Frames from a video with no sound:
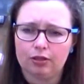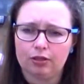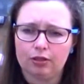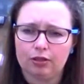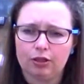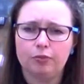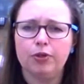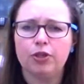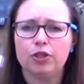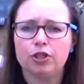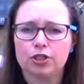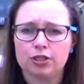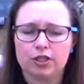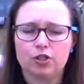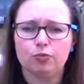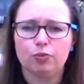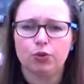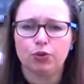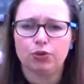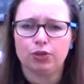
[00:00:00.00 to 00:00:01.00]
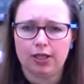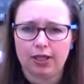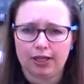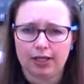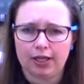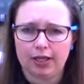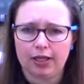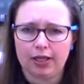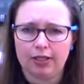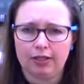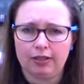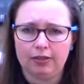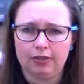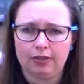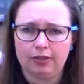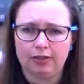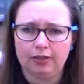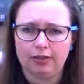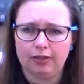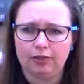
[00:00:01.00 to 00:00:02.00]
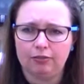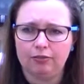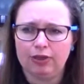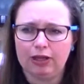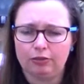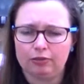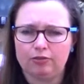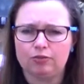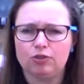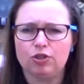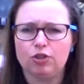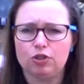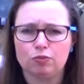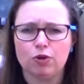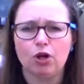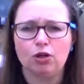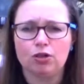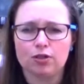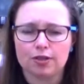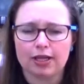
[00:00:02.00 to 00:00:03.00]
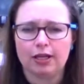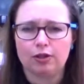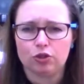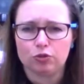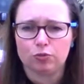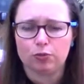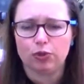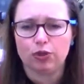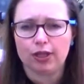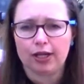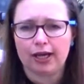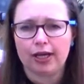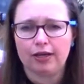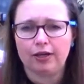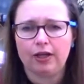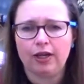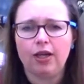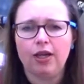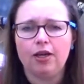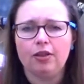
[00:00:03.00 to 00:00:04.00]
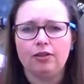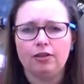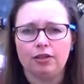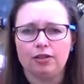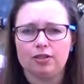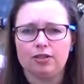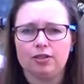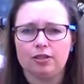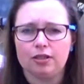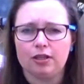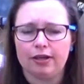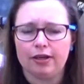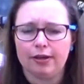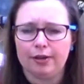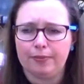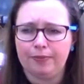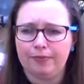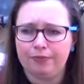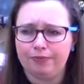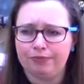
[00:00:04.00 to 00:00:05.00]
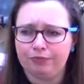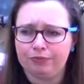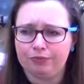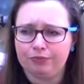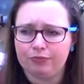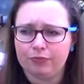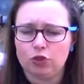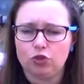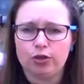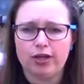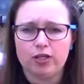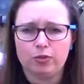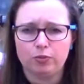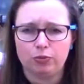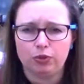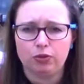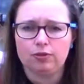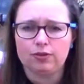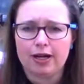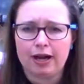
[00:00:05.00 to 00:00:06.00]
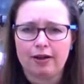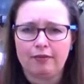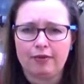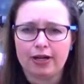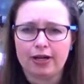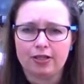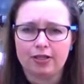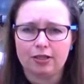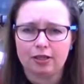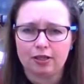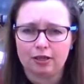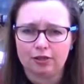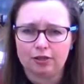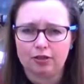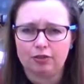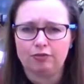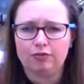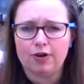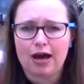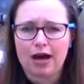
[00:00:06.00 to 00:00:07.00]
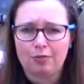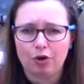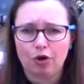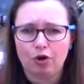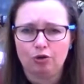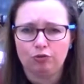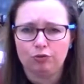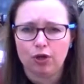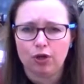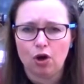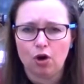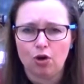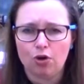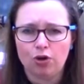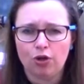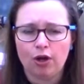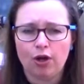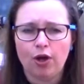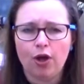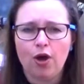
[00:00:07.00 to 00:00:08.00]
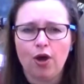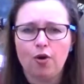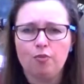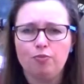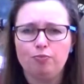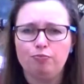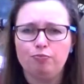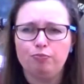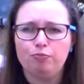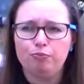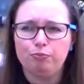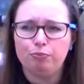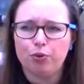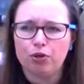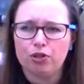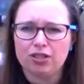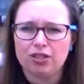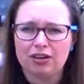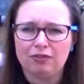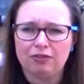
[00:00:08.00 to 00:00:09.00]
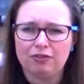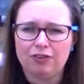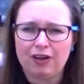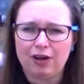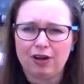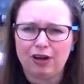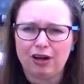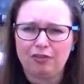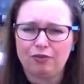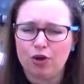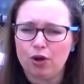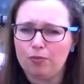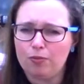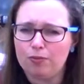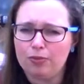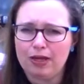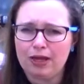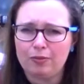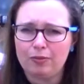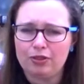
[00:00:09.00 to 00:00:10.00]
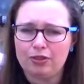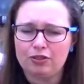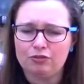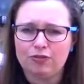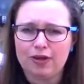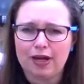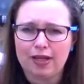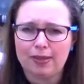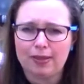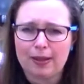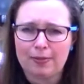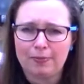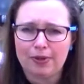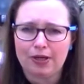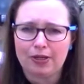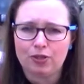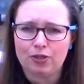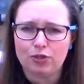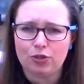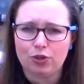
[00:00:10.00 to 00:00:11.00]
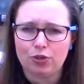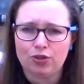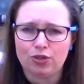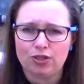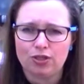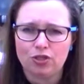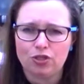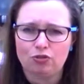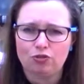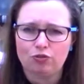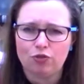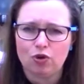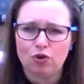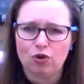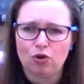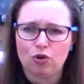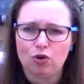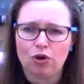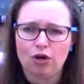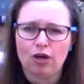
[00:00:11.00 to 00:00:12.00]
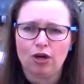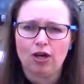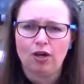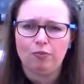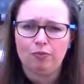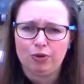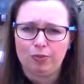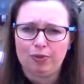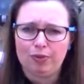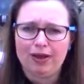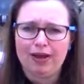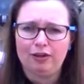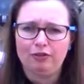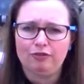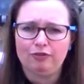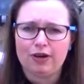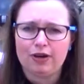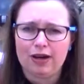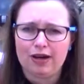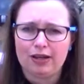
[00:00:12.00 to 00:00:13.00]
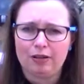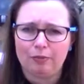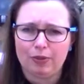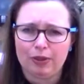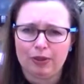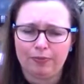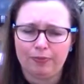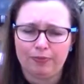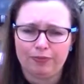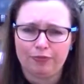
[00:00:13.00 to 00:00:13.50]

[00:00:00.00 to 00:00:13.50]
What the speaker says: commercially spun yarn, well, small scale spun yarn that's traceable direct to farm or flock, but I've not been able to find that many sources for prepared fibre